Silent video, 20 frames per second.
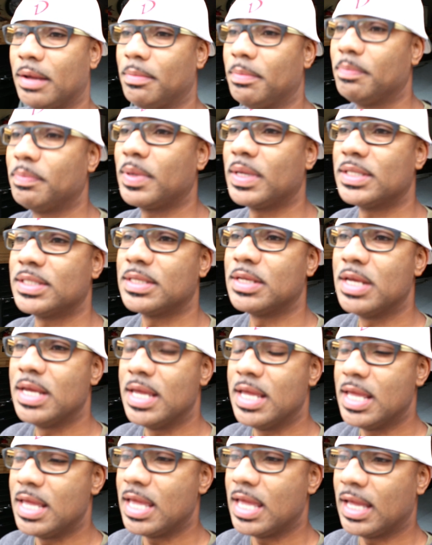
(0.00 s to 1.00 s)
because
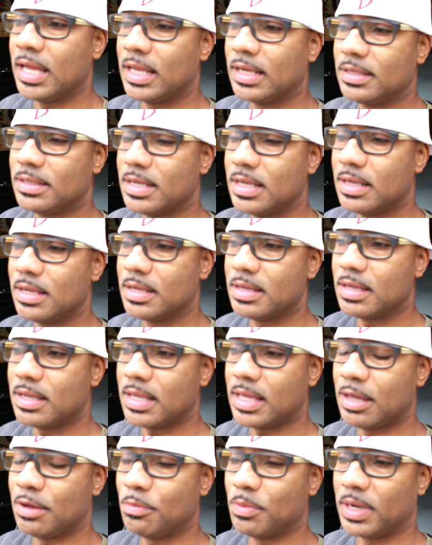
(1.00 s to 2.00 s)
it
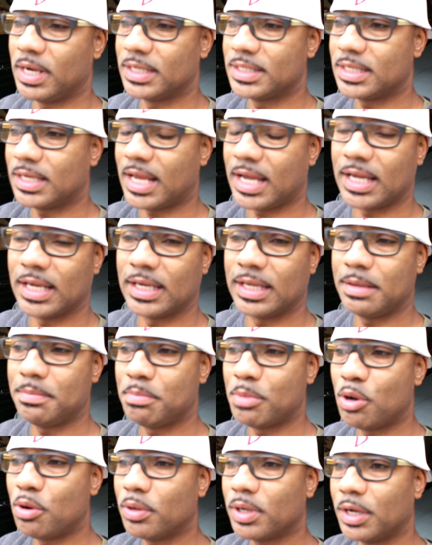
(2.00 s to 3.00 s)
went into like a limp
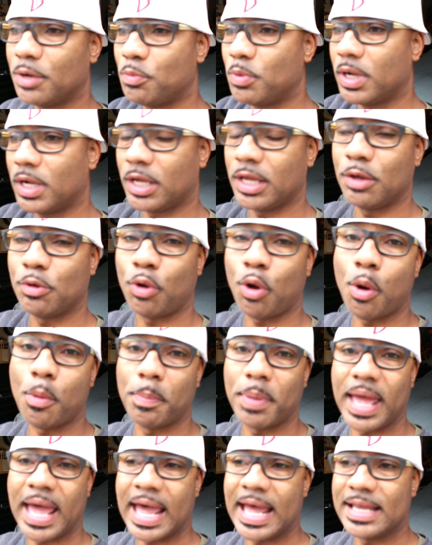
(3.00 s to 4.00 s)
mode and wouldn't go
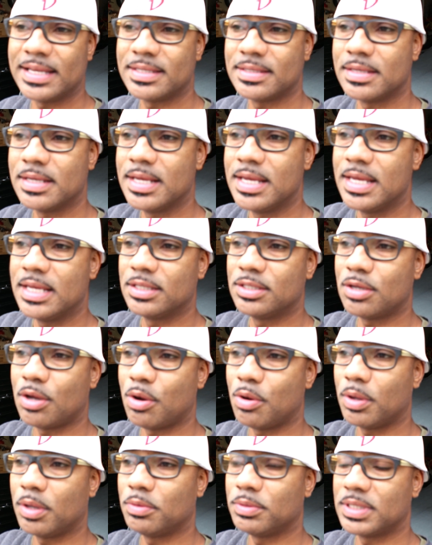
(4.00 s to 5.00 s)
past,
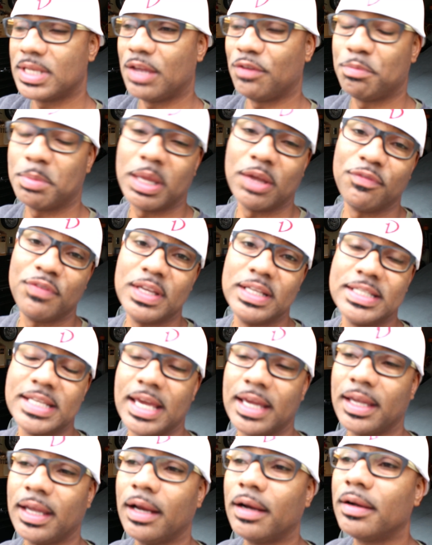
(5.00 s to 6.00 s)
so it was giving me a
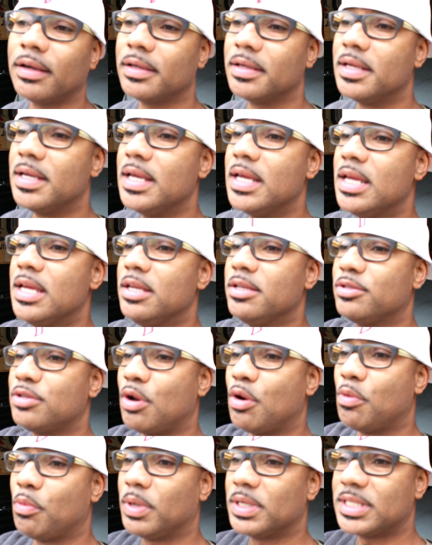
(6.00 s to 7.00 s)
Vtech error.
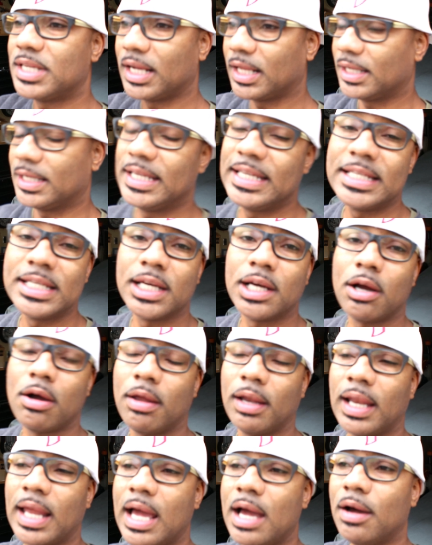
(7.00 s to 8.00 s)
So once I cleaned it
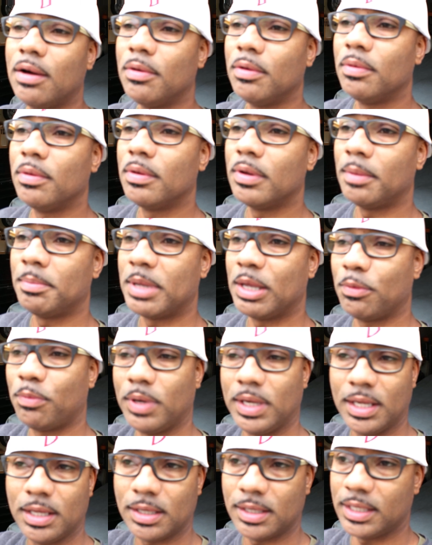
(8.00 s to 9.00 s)
all out, I mean
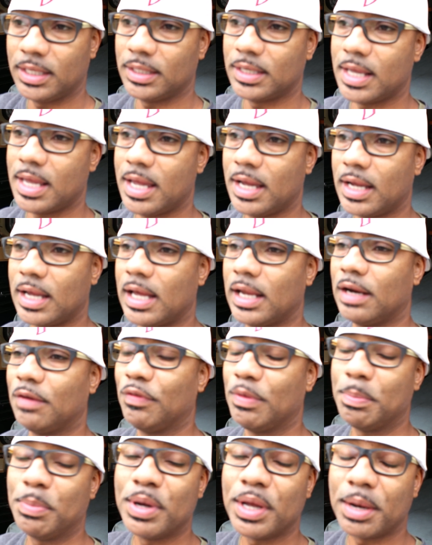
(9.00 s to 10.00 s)
re-cleaned the heck out of
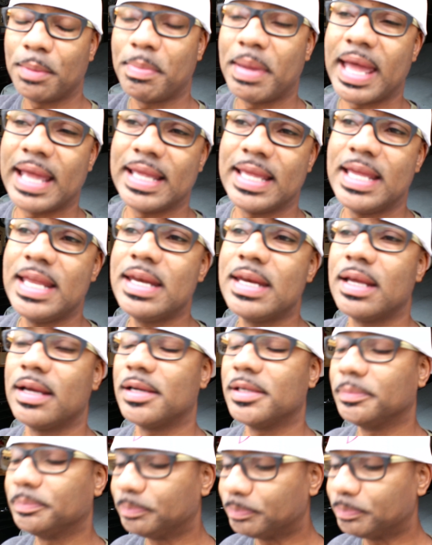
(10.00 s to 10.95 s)
it, put it back in there,